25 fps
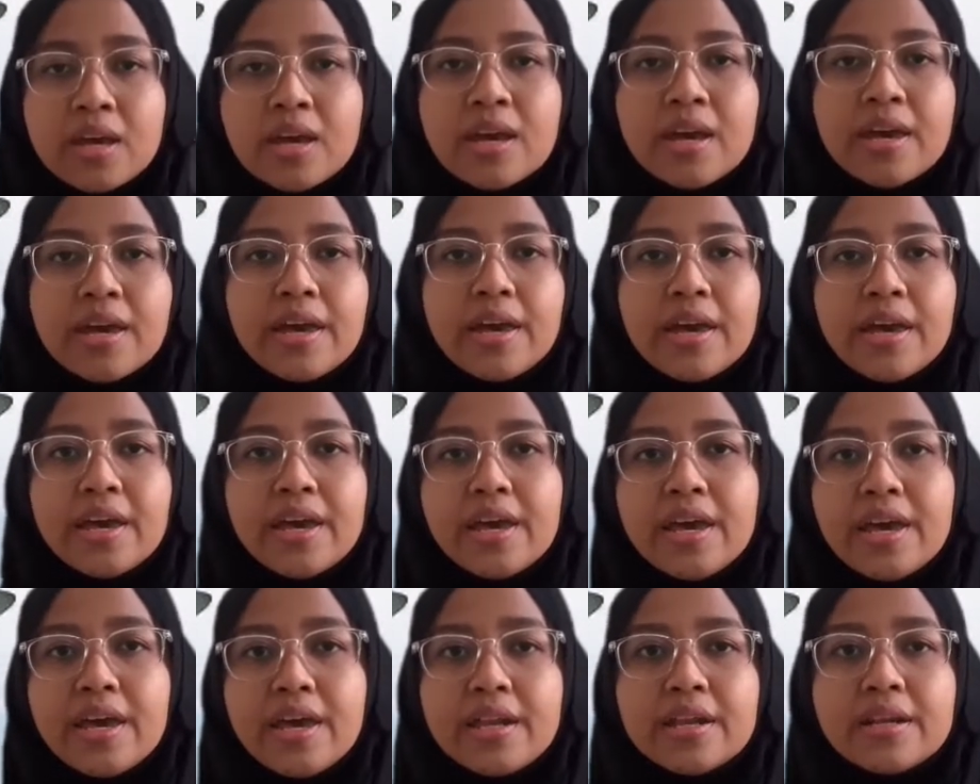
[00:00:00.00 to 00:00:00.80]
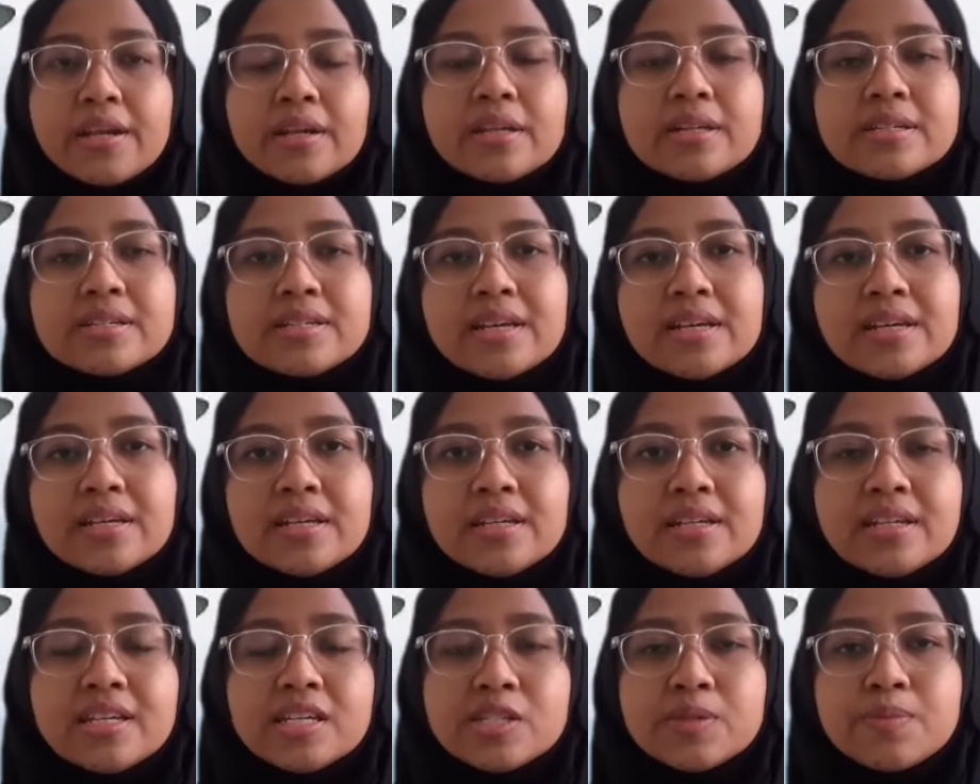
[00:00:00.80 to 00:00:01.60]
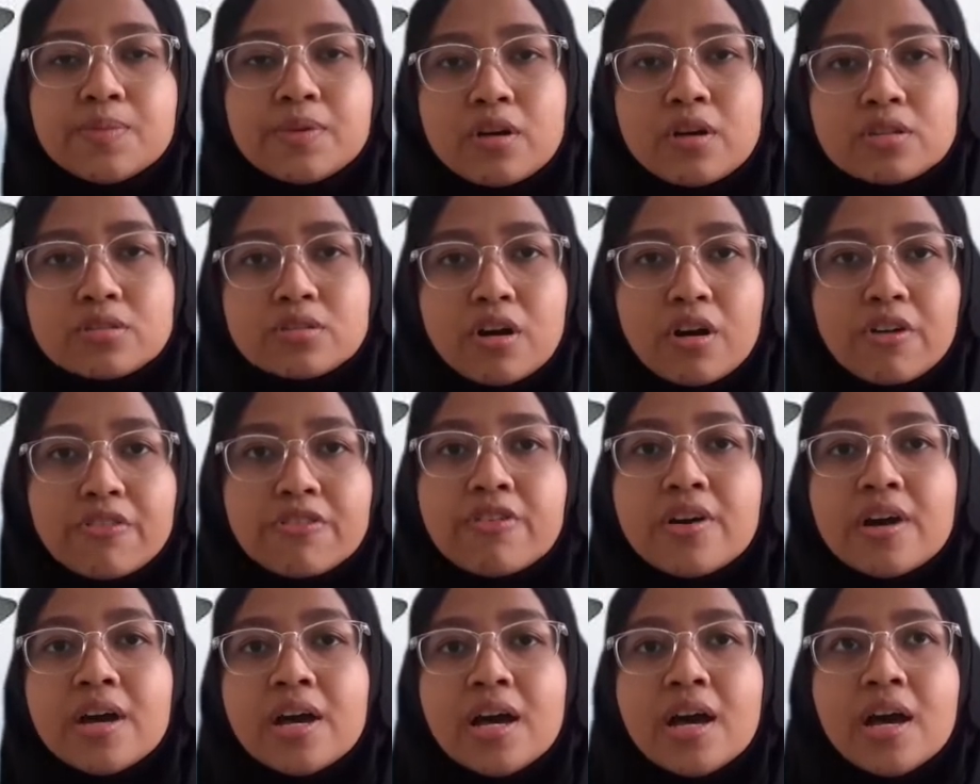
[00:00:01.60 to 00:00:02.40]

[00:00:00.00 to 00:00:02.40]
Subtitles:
and secondly is because of